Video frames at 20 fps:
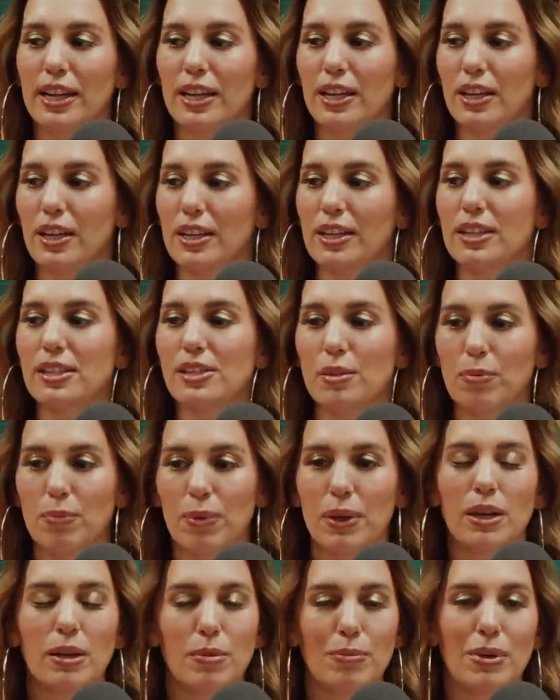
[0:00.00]
Like it isn't
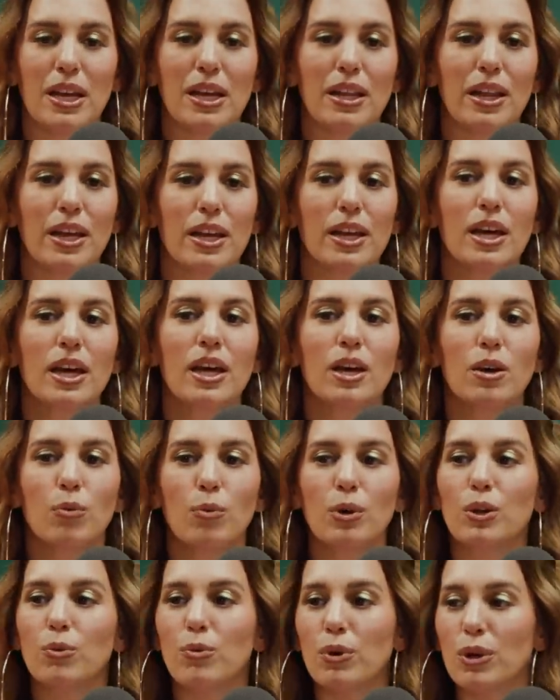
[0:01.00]
pick me. Like
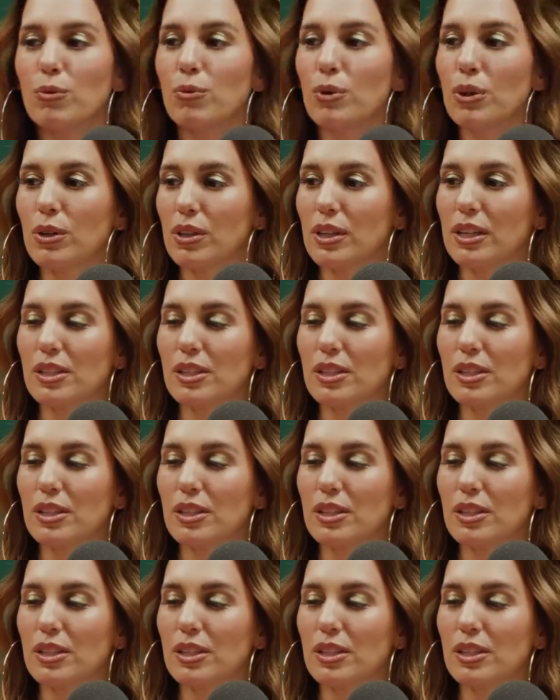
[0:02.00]
what what what?